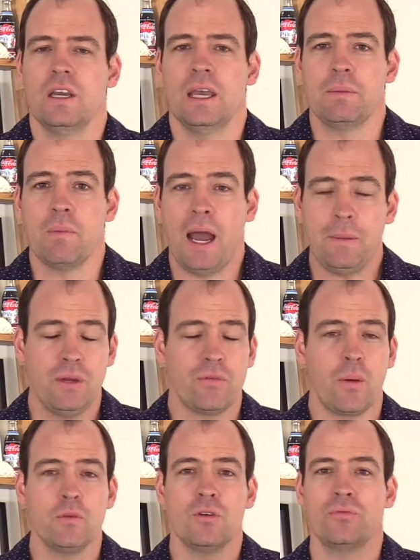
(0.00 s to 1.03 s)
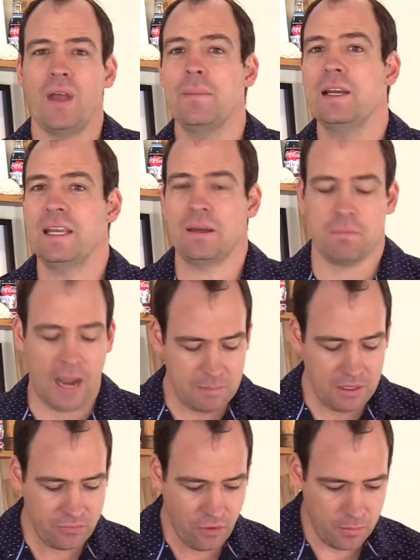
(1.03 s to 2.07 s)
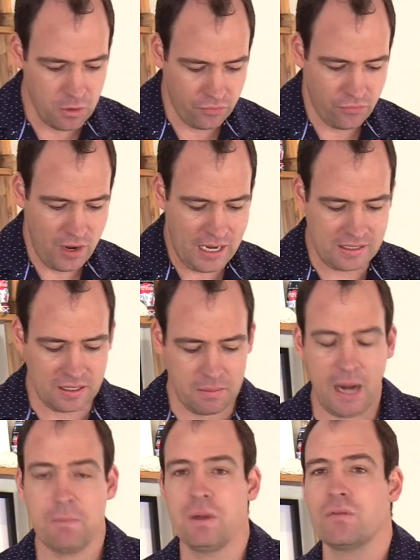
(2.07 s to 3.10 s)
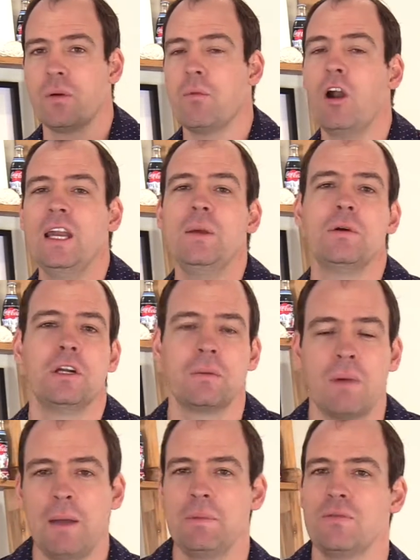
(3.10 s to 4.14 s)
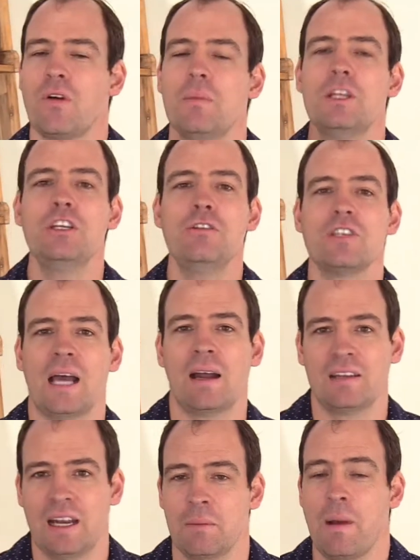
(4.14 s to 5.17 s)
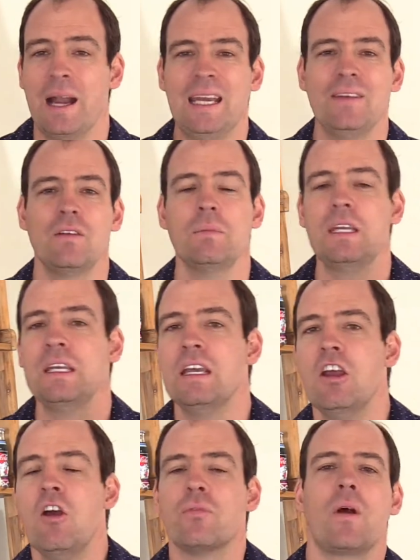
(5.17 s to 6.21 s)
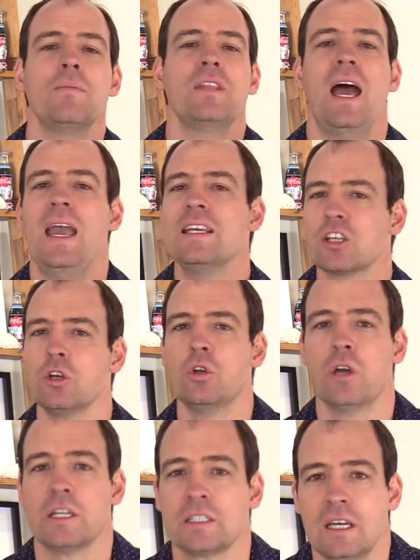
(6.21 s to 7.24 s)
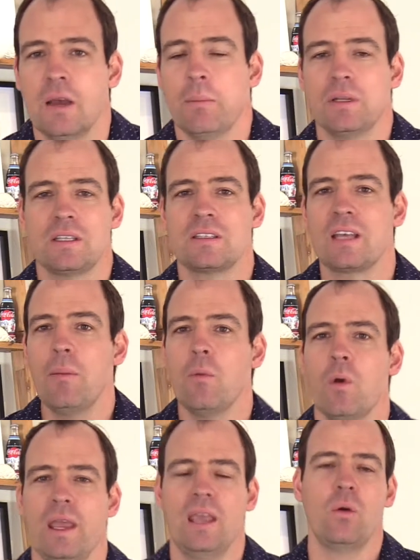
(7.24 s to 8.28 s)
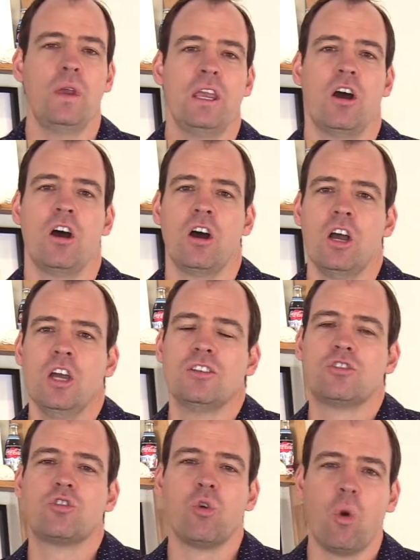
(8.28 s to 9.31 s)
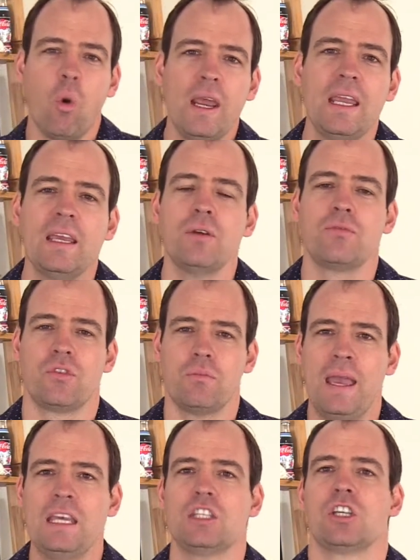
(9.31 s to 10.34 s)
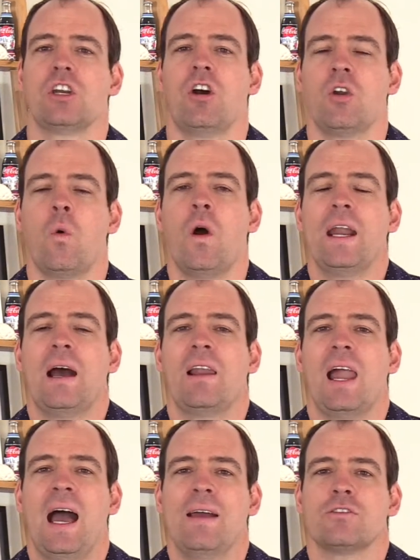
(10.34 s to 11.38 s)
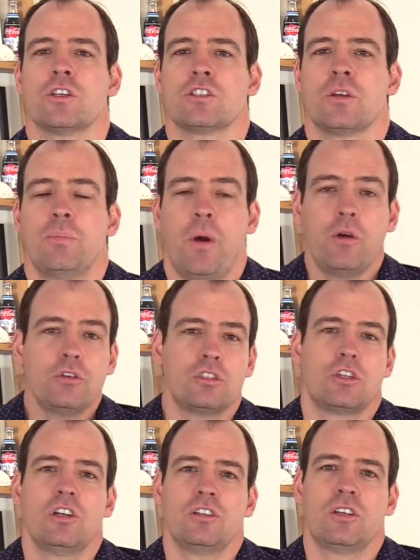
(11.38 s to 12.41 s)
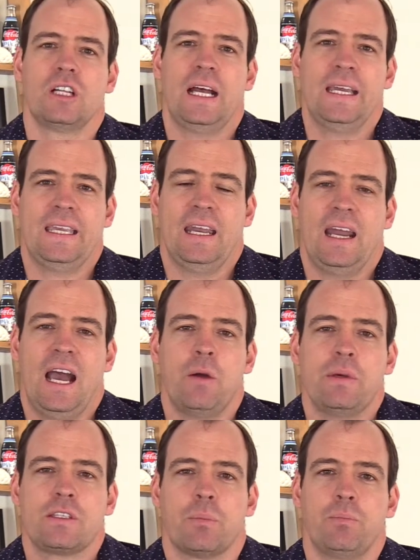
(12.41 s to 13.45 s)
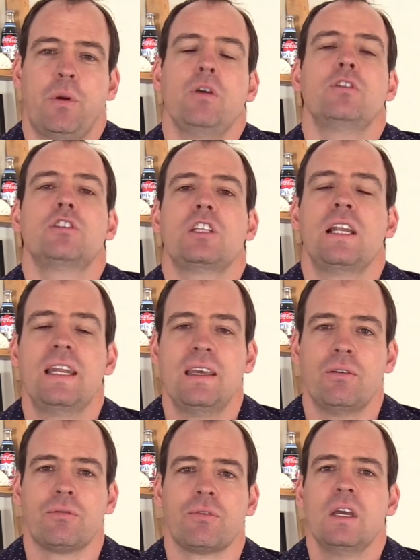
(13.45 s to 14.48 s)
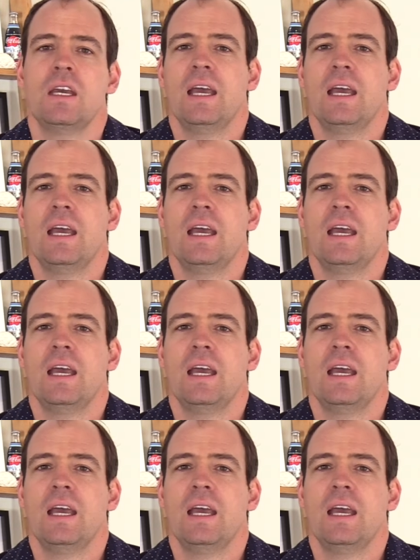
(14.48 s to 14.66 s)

It might be from your family, it might be from your friends, it might be from Hollywood, it might be from a news outlet, it might even be from the Huisgenoot. But somewhere we are drawing information on what our lives are supposed to look like and how we're supposed to live